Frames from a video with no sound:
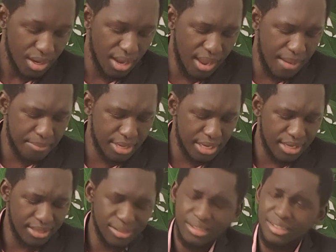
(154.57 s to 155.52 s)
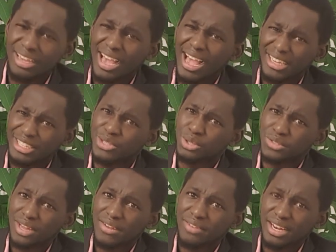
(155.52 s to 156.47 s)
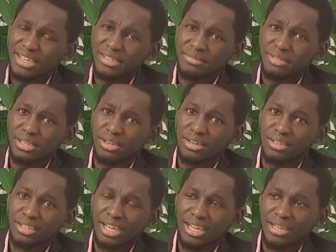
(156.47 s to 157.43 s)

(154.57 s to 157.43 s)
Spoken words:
Yeah, it was very, very difficult.